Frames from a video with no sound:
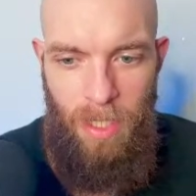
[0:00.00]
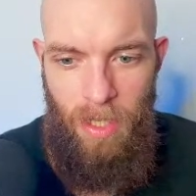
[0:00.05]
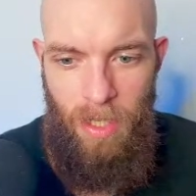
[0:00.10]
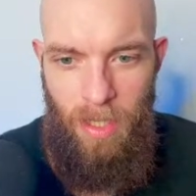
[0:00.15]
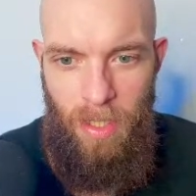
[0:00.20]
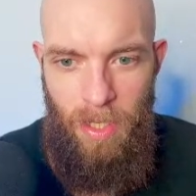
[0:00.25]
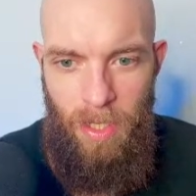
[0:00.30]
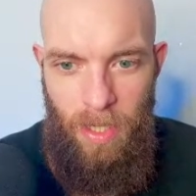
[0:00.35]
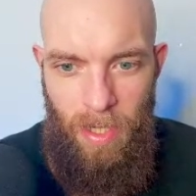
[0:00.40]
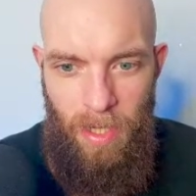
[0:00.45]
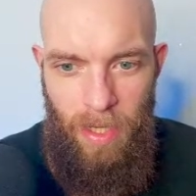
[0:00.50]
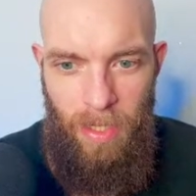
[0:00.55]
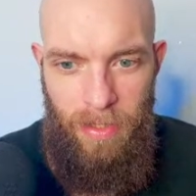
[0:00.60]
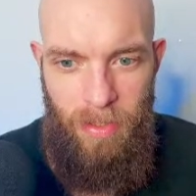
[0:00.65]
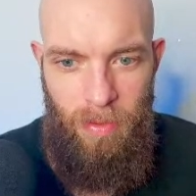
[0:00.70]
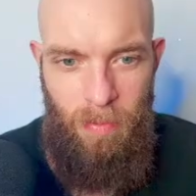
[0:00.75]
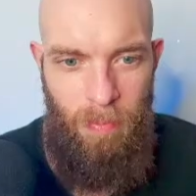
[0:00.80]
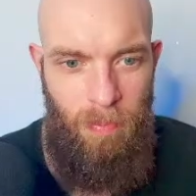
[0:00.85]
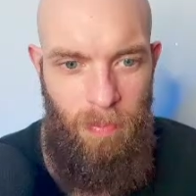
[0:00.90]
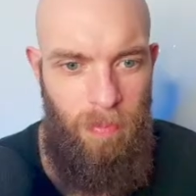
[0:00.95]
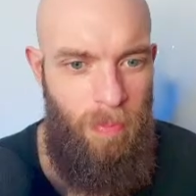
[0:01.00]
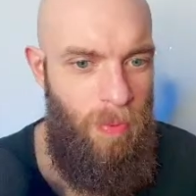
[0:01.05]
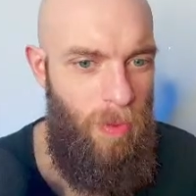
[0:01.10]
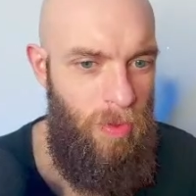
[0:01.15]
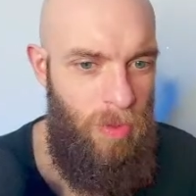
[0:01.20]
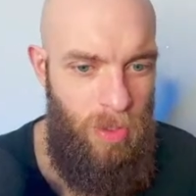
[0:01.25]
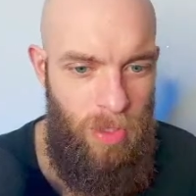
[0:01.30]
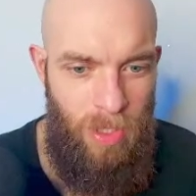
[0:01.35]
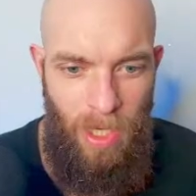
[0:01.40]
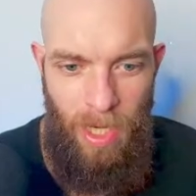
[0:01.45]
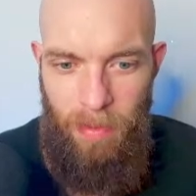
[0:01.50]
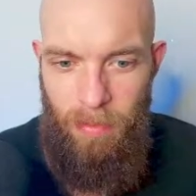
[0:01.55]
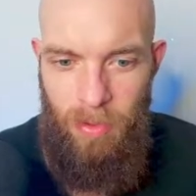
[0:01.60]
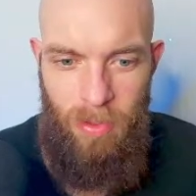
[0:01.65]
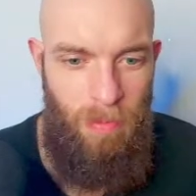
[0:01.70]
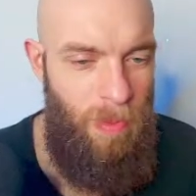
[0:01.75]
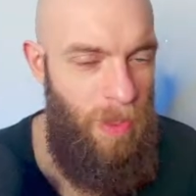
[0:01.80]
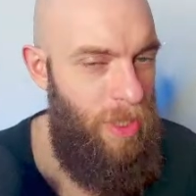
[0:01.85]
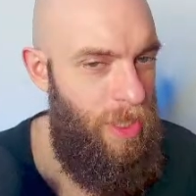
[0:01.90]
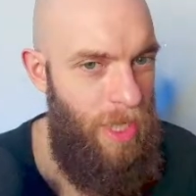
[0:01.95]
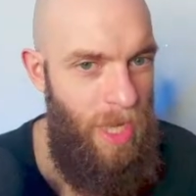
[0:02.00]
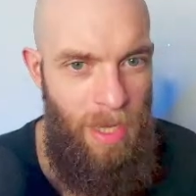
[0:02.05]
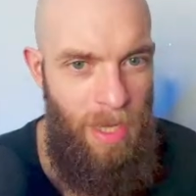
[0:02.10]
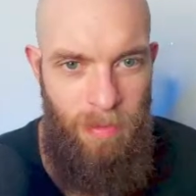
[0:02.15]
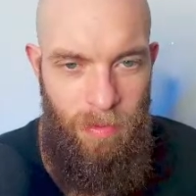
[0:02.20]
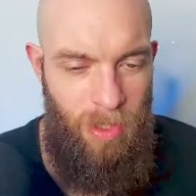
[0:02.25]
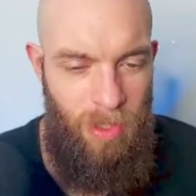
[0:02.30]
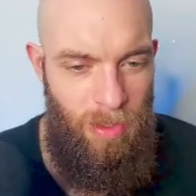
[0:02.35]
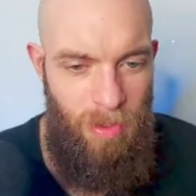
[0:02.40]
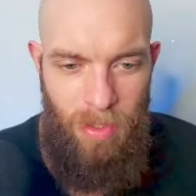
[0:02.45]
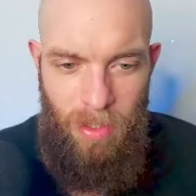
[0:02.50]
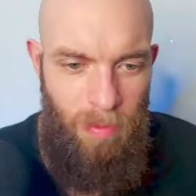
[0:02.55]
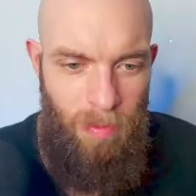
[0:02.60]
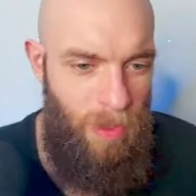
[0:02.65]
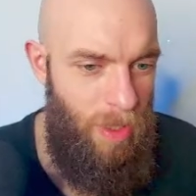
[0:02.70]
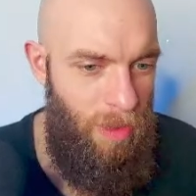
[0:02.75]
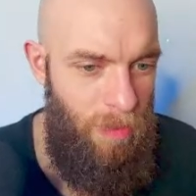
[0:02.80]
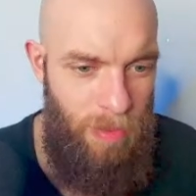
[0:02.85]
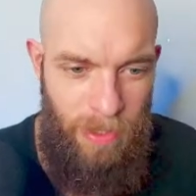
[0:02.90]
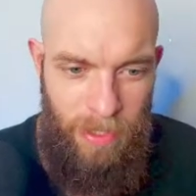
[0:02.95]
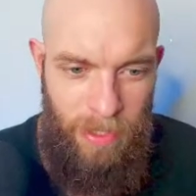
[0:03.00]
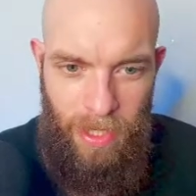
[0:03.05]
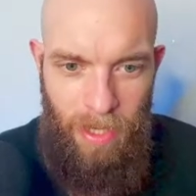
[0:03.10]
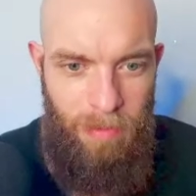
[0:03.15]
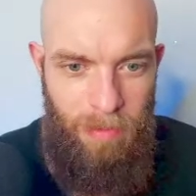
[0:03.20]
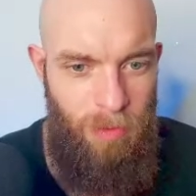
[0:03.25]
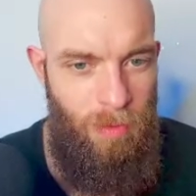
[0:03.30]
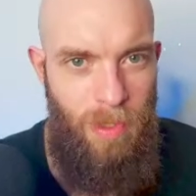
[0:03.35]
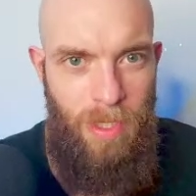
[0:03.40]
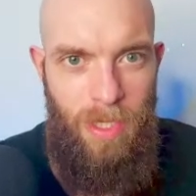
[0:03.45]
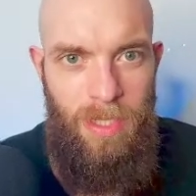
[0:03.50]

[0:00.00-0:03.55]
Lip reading: to prototype or to build games. You know, you can build complete games with this,